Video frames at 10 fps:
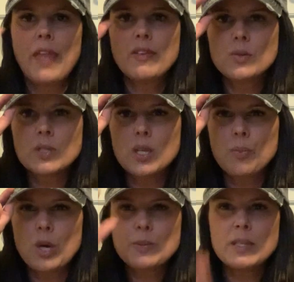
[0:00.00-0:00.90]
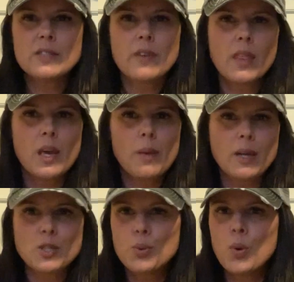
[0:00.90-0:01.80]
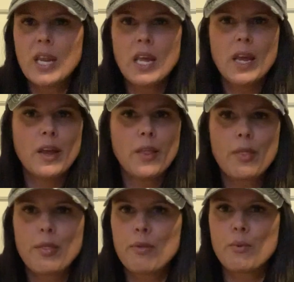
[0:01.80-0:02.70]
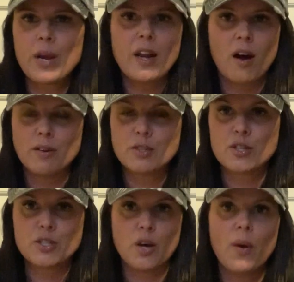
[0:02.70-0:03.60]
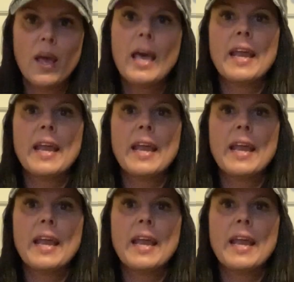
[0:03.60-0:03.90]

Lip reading: This was a little more expensive, I think about $23 or so.